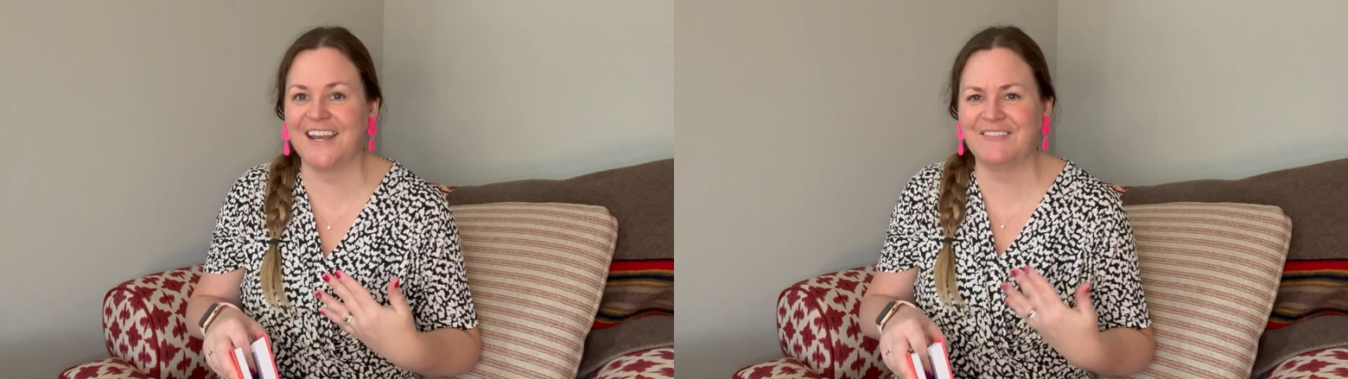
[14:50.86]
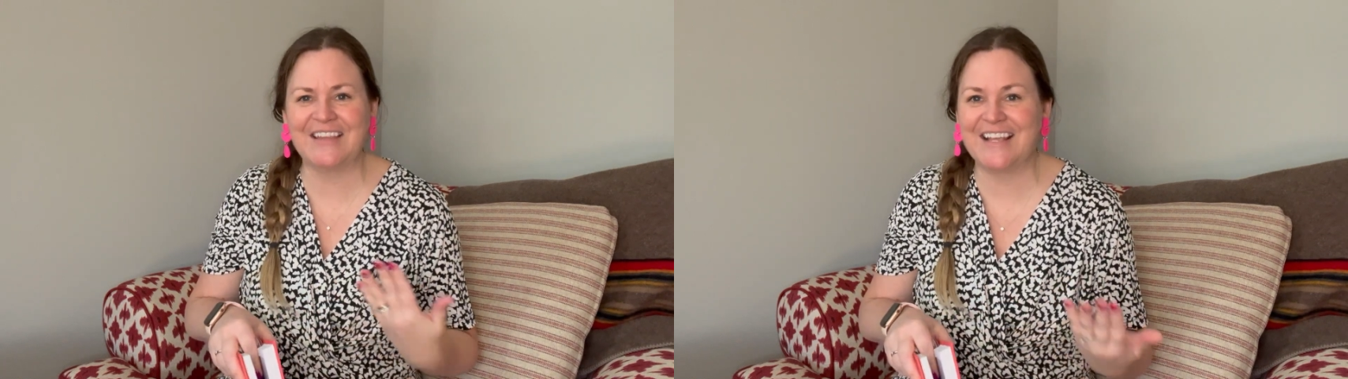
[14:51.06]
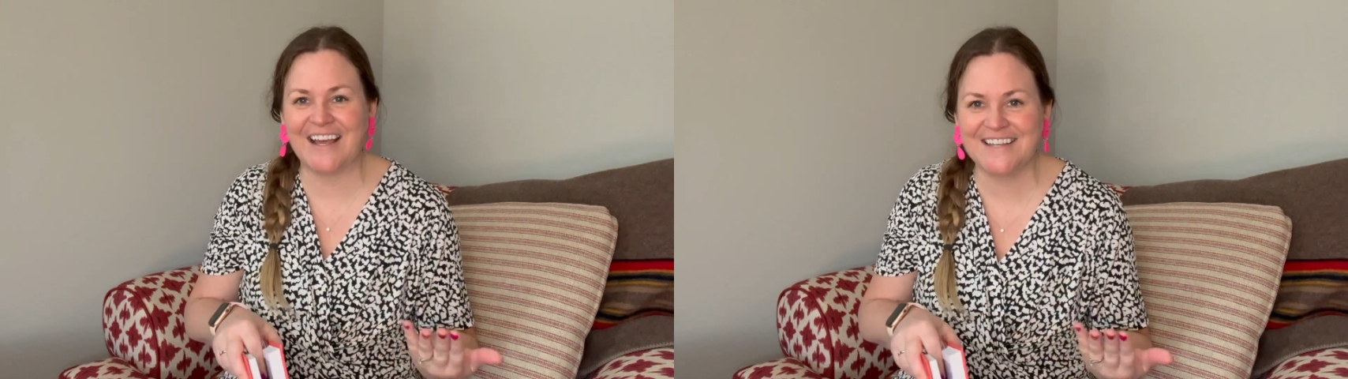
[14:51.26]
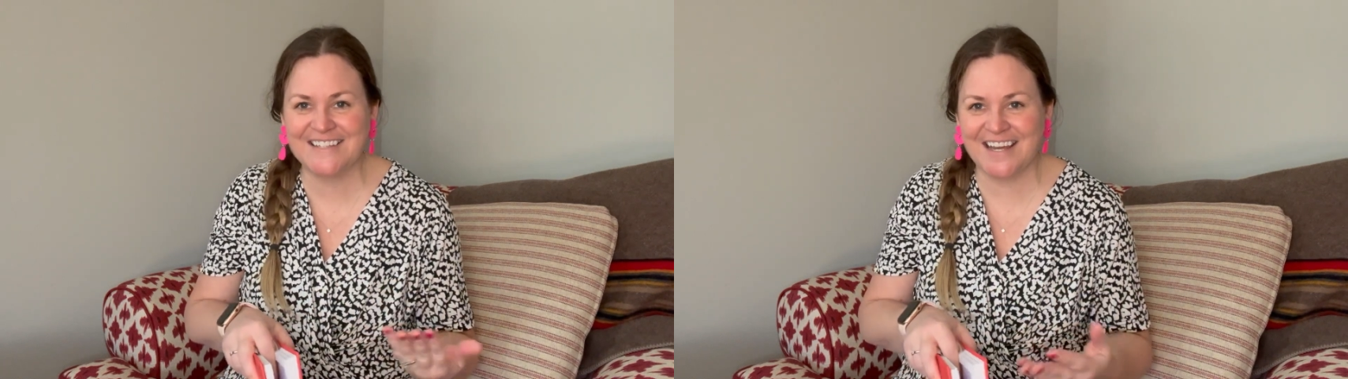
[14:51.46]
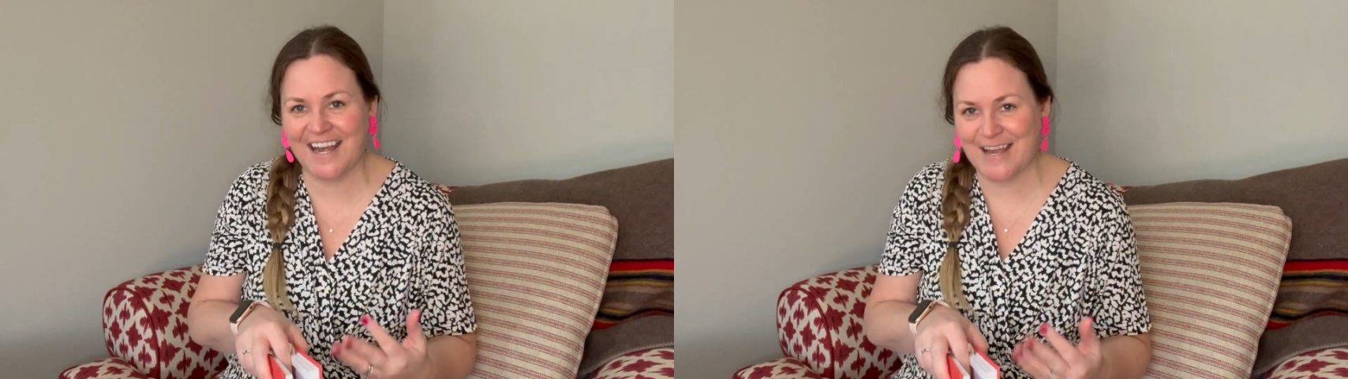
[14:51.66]
Like, how does
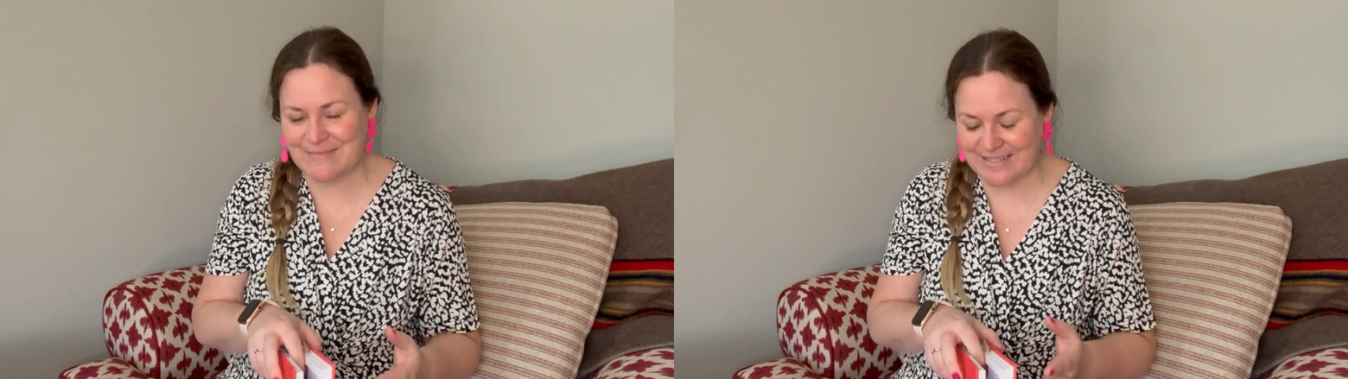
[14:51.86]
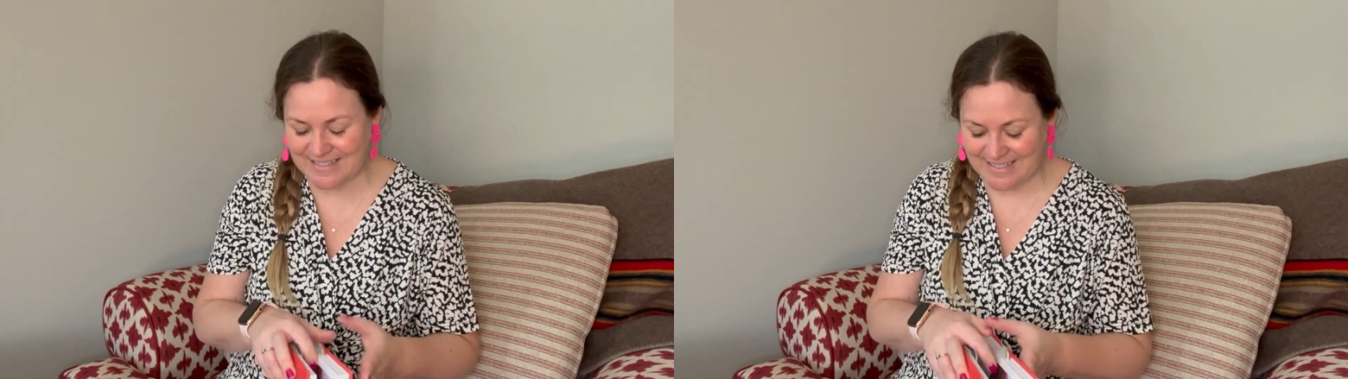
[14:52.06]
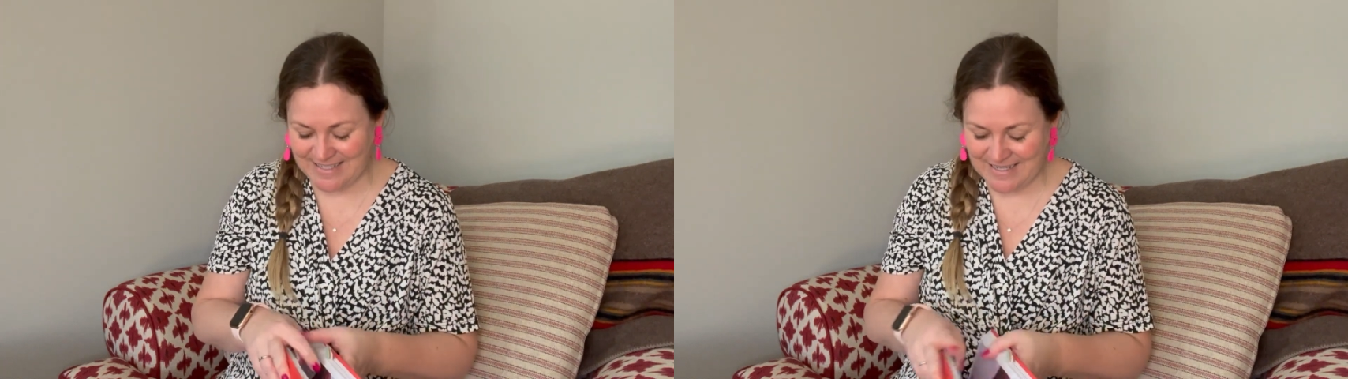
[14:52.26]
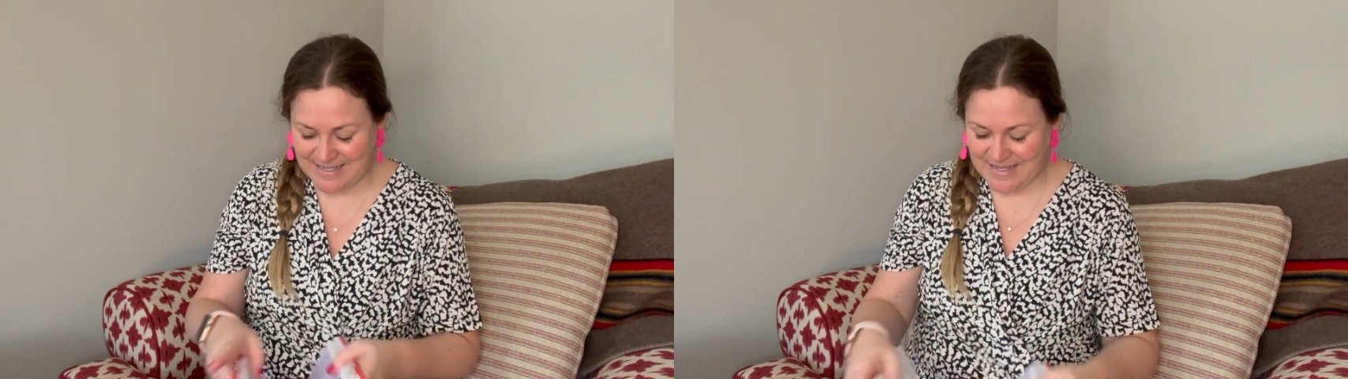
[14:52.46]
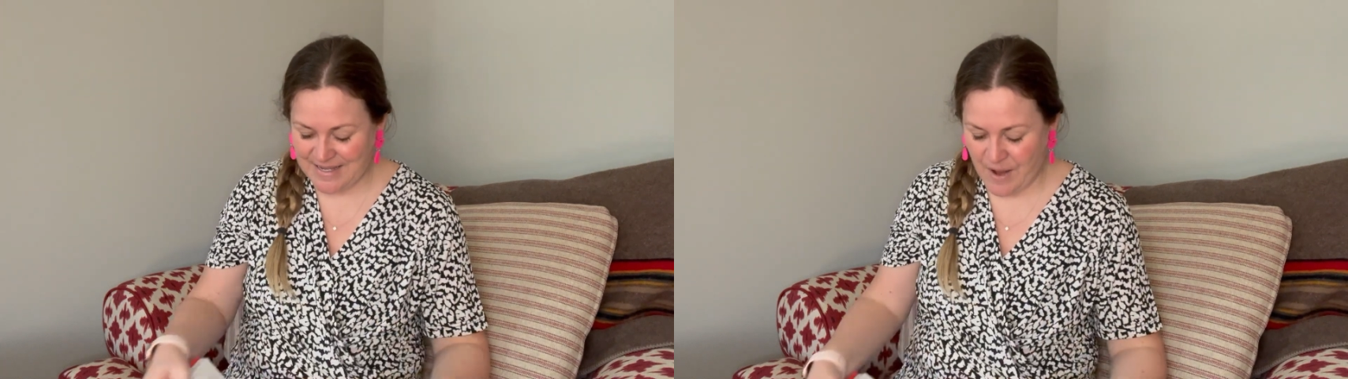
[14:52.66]
that happen?
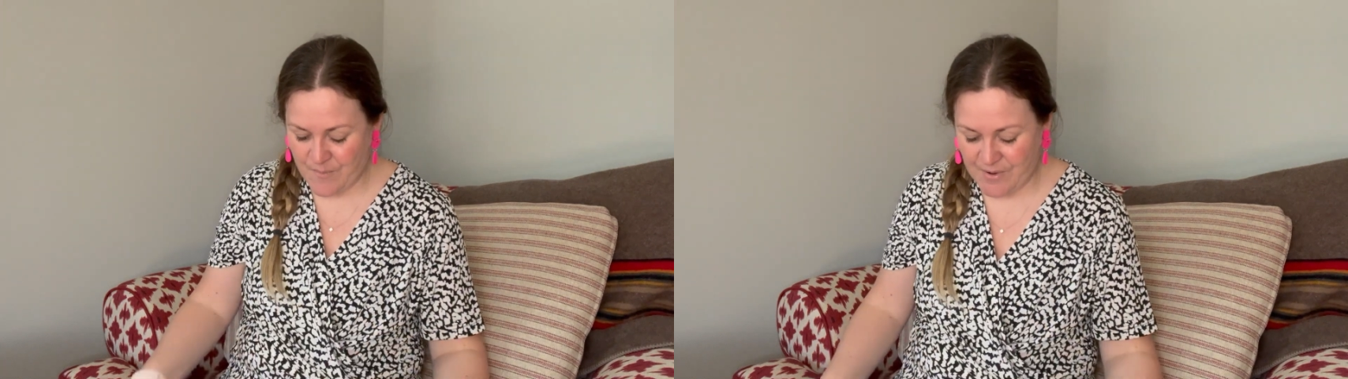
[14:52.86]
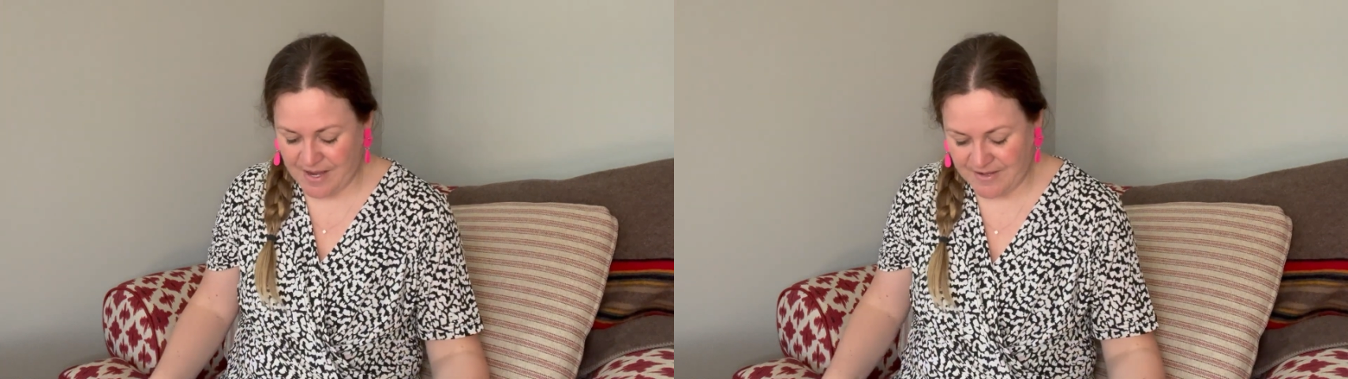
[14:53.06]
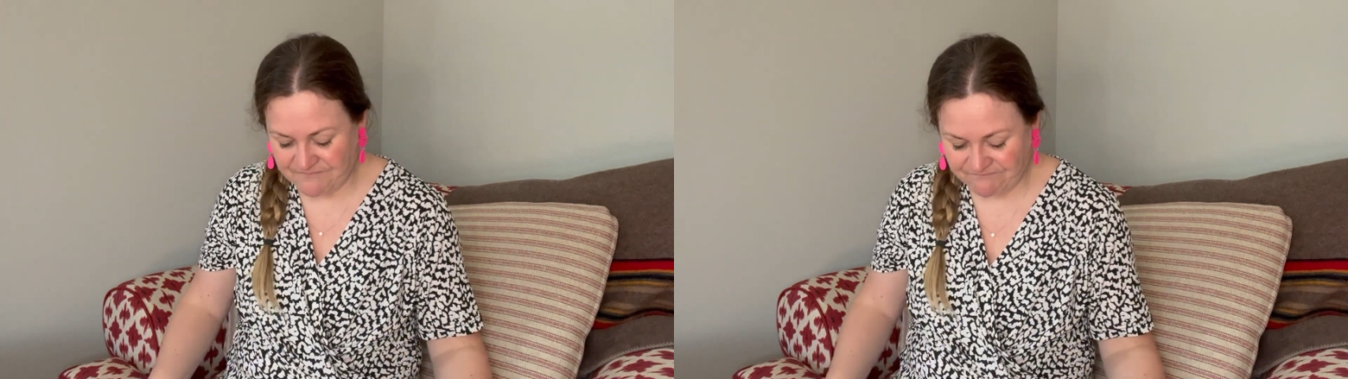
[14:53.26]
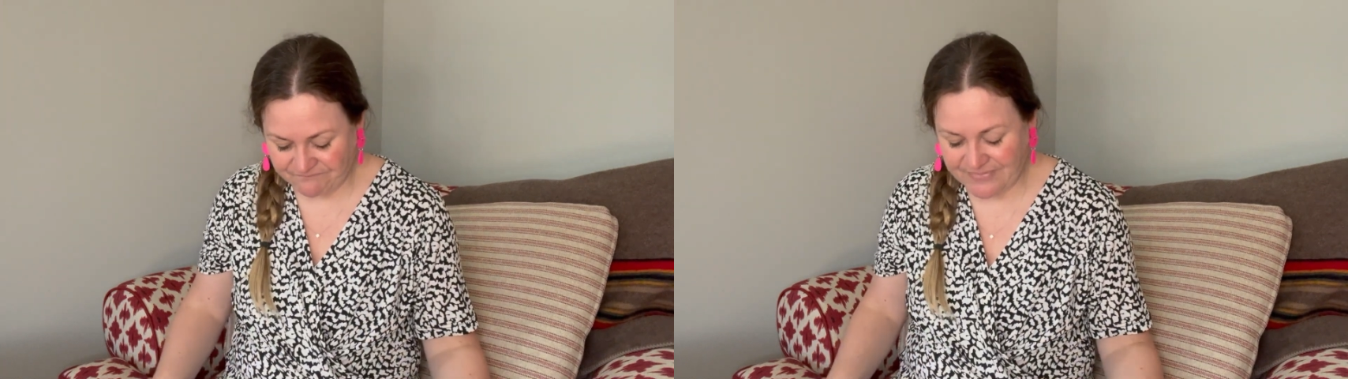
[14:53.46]
But